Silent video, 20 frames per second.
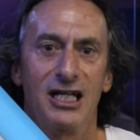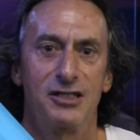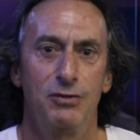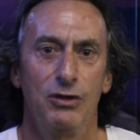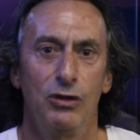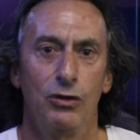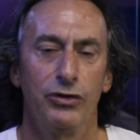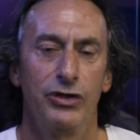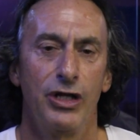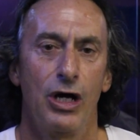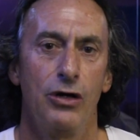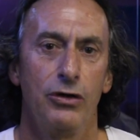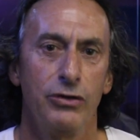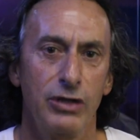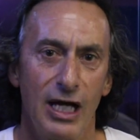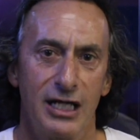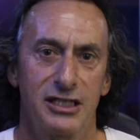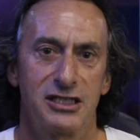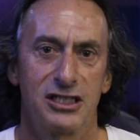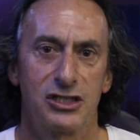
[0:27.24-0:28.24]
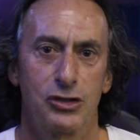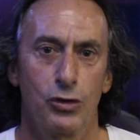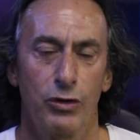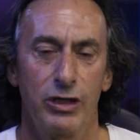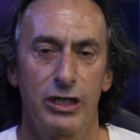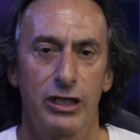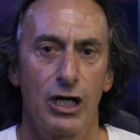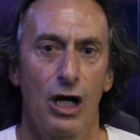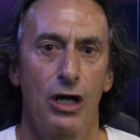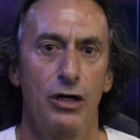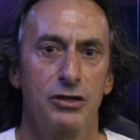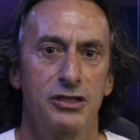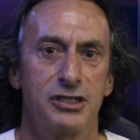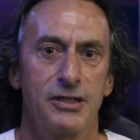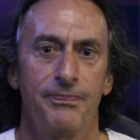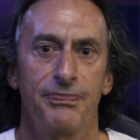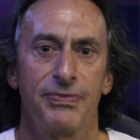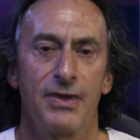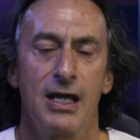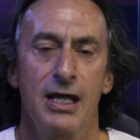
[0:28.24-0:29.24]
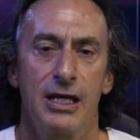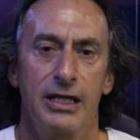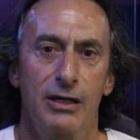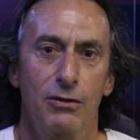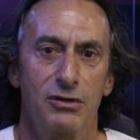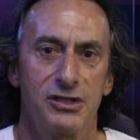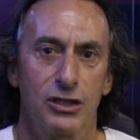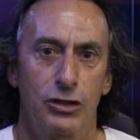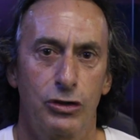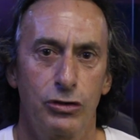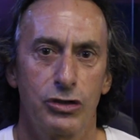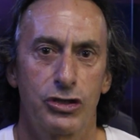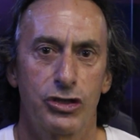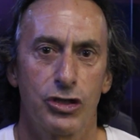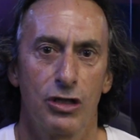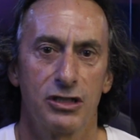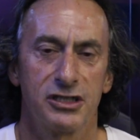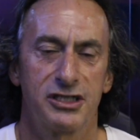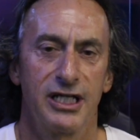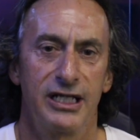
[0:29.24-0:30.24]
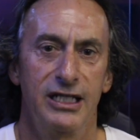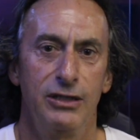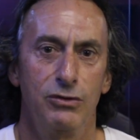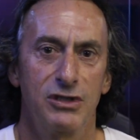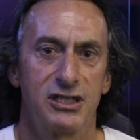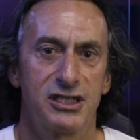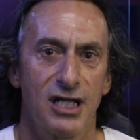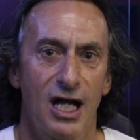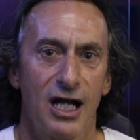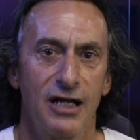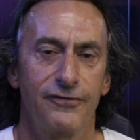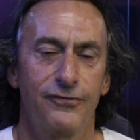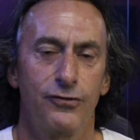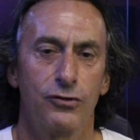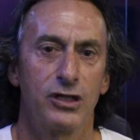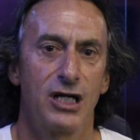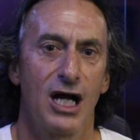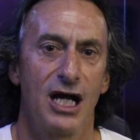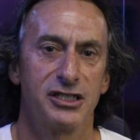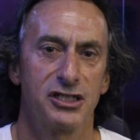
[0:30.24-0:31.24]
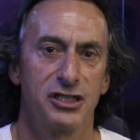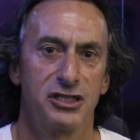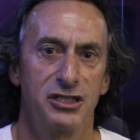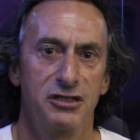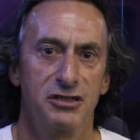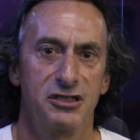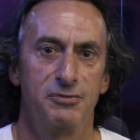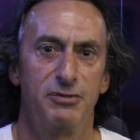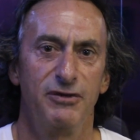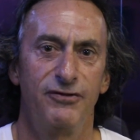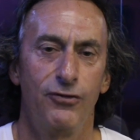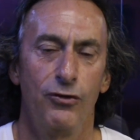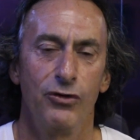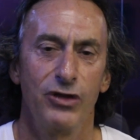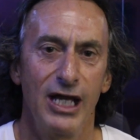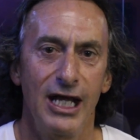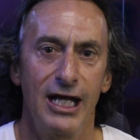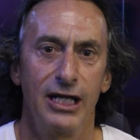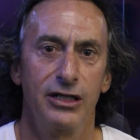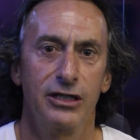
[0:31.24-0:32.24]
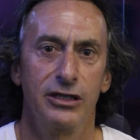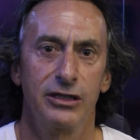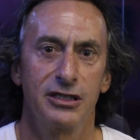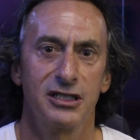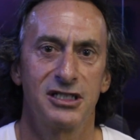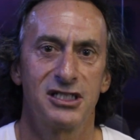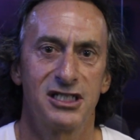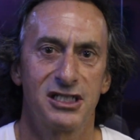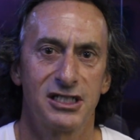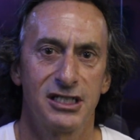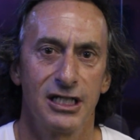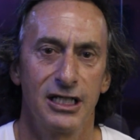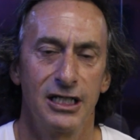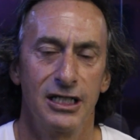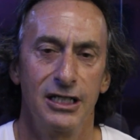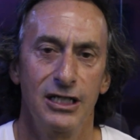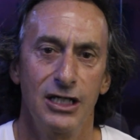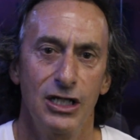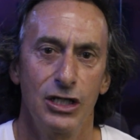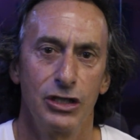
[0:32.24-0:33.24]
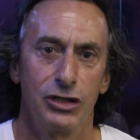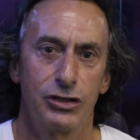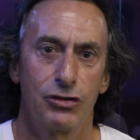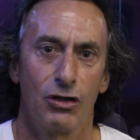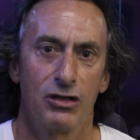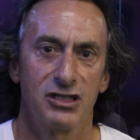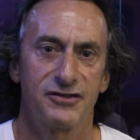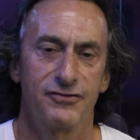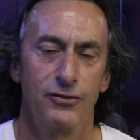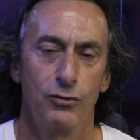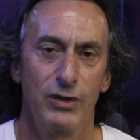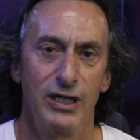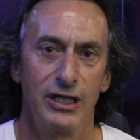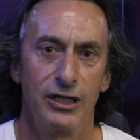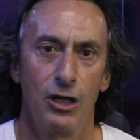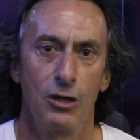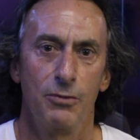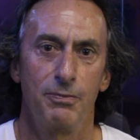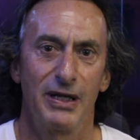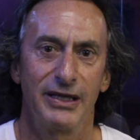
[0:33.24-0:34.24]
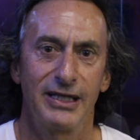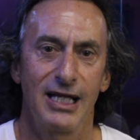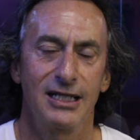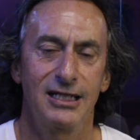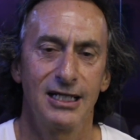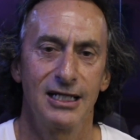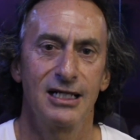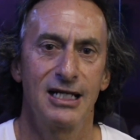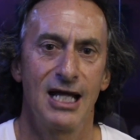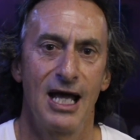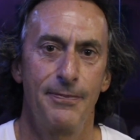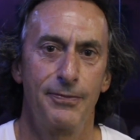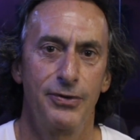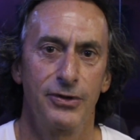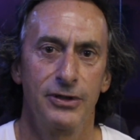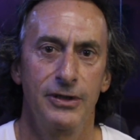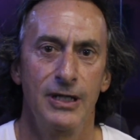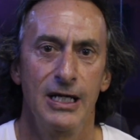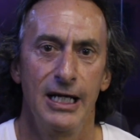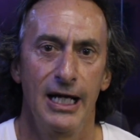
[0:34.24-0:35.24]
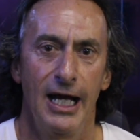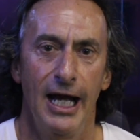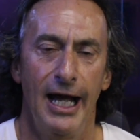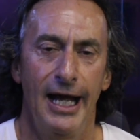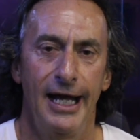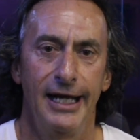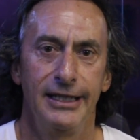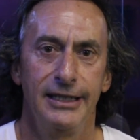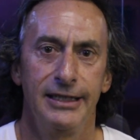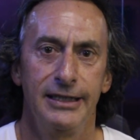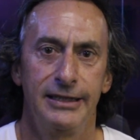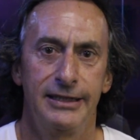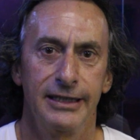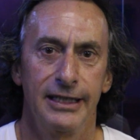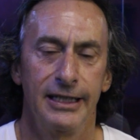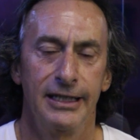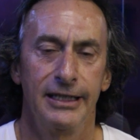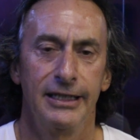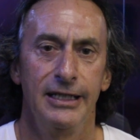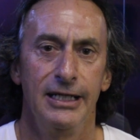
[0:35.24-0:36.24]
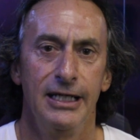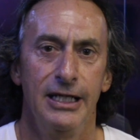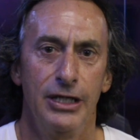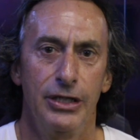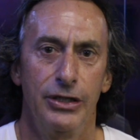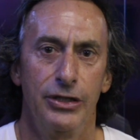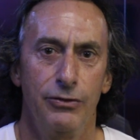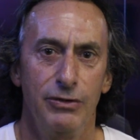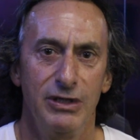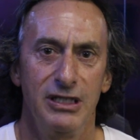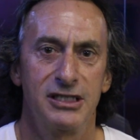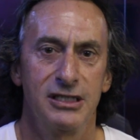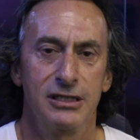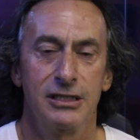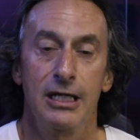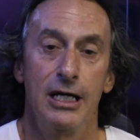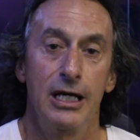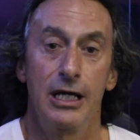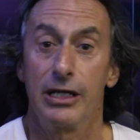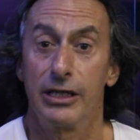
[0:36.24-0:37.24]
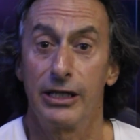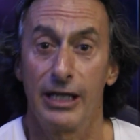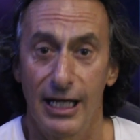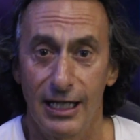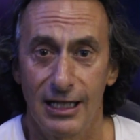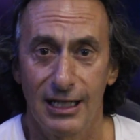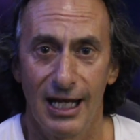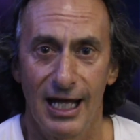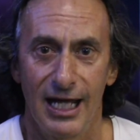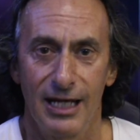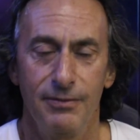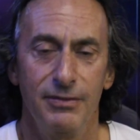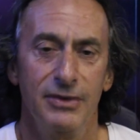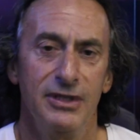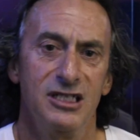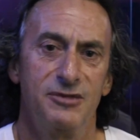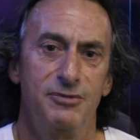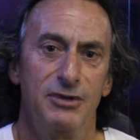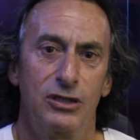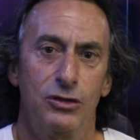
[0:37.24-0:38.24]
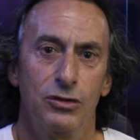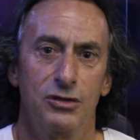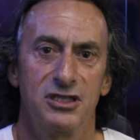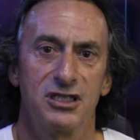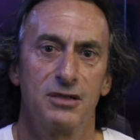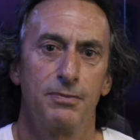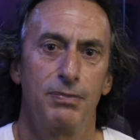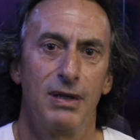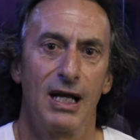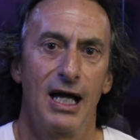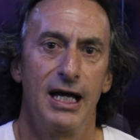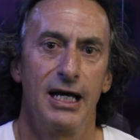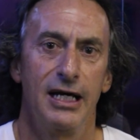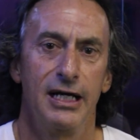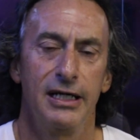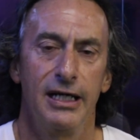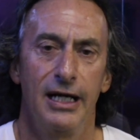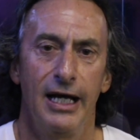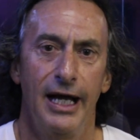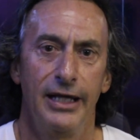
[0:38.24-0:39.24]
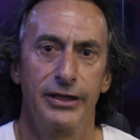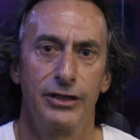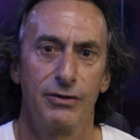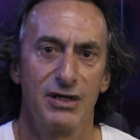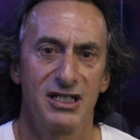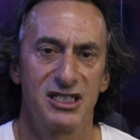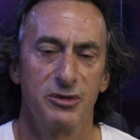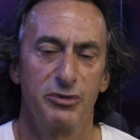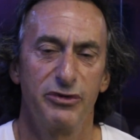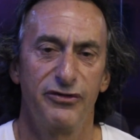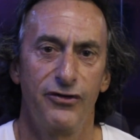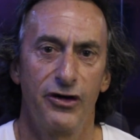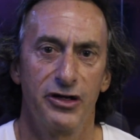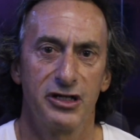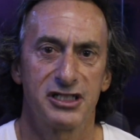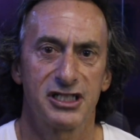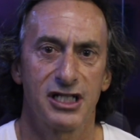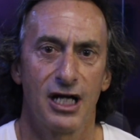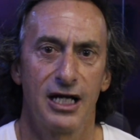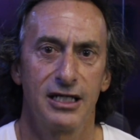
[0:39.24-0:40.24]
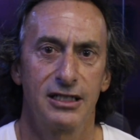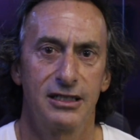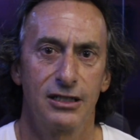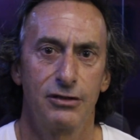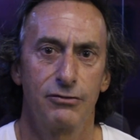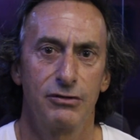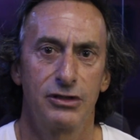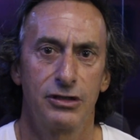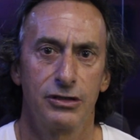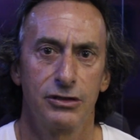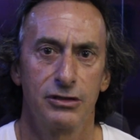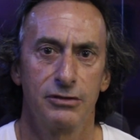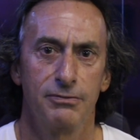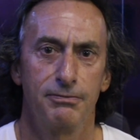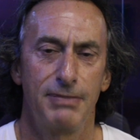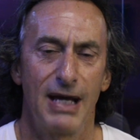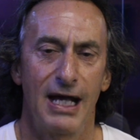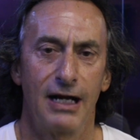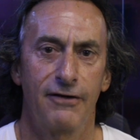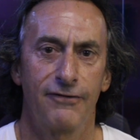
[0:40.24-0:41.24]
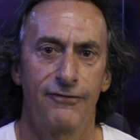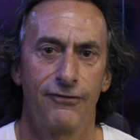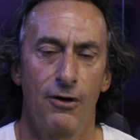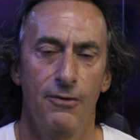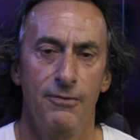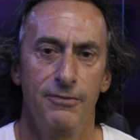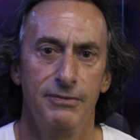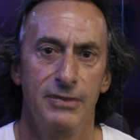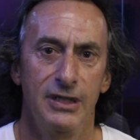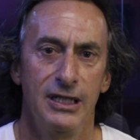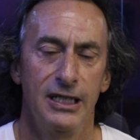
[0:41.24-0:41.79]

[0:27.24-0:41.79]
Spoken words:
as we all know, as the story goes, there was a good chance that he would sign for Kaizer Chiefs before the end of this transfer window, but that didn't happen, and the reason they claim is because the player and the rest of the Bafana side didn't return back from